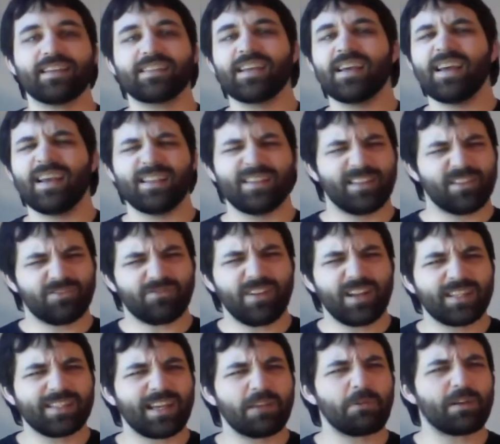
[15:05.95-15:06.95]
It doesn't really
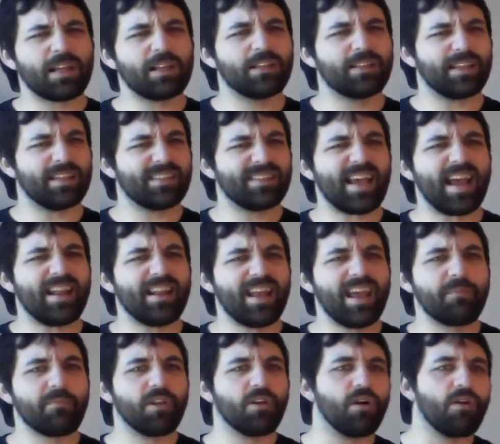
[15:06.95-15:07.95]
sound like it's a set name,
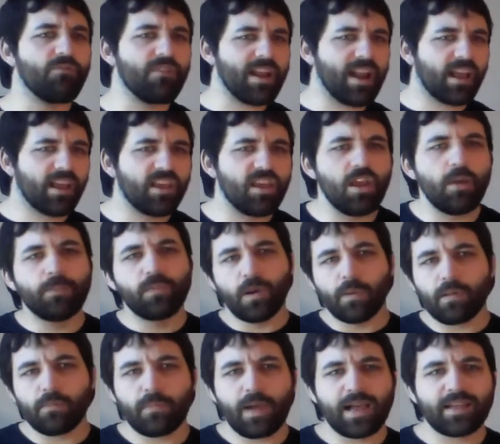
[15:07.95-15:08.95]
you know, Arena Cube, Dual
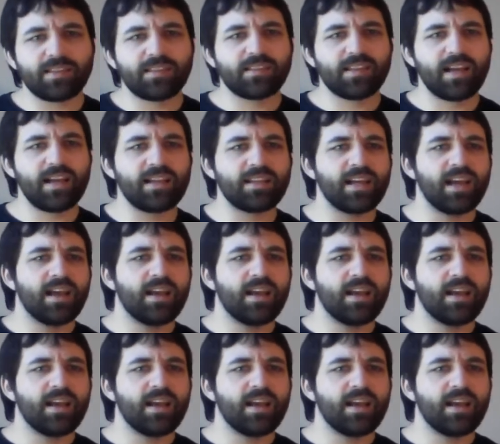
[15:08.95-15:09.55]
Mastered,